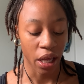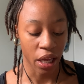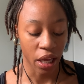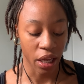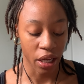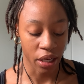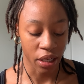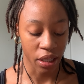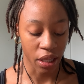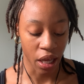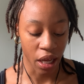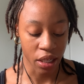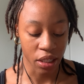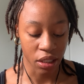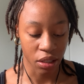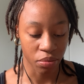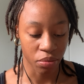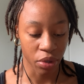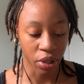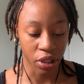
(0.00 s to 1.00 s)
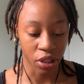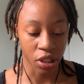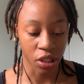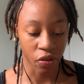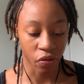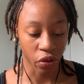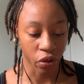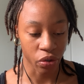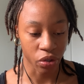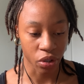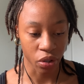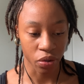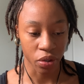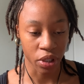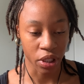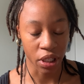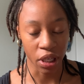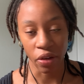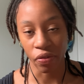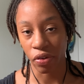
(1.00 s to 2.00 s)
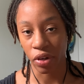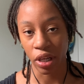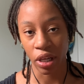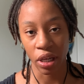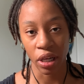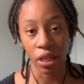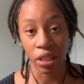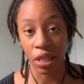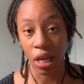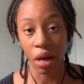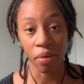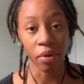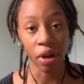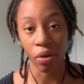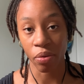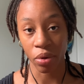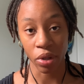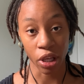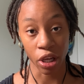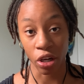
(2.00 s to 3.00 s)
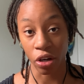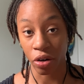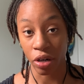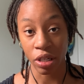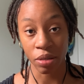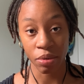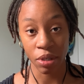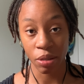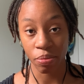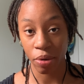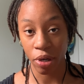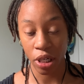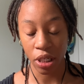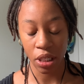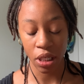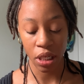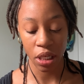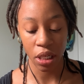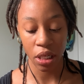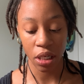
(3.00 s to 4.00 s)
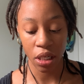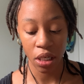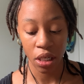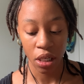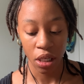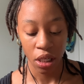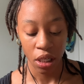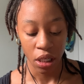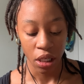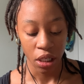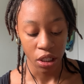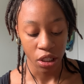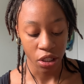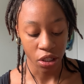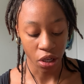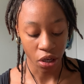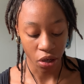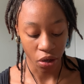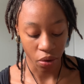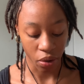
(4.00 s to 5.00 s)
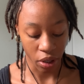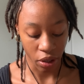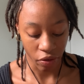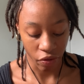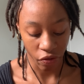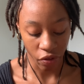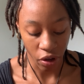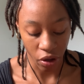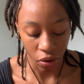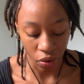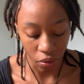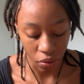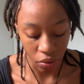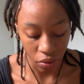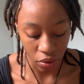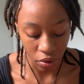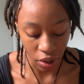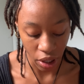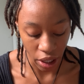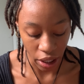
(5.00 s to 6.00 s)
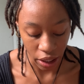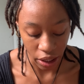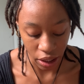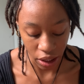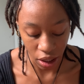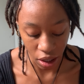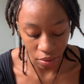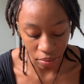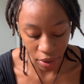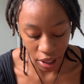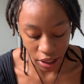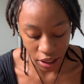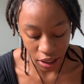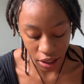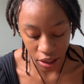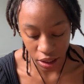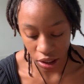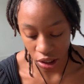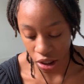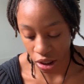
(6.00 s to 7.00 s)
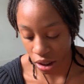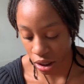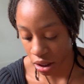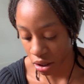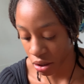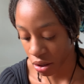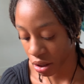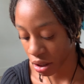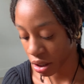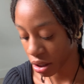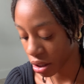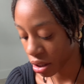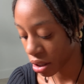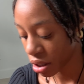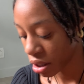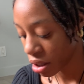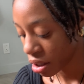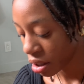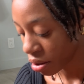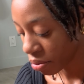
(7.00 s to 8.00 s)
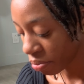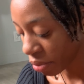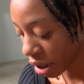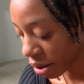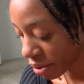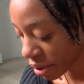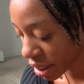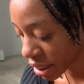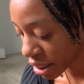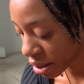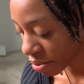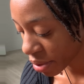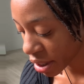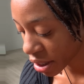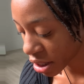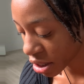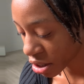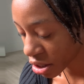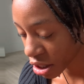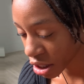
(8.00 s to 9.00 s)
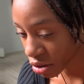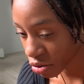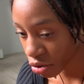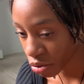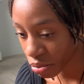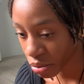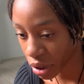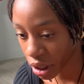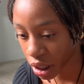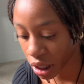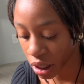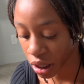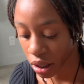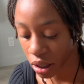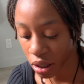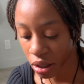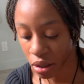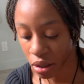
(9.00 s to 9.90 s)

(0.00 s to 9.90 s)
And that to me just feels so significant because I'm not really a Christmas person. So it felt like a message. Maybe it's a message just for me.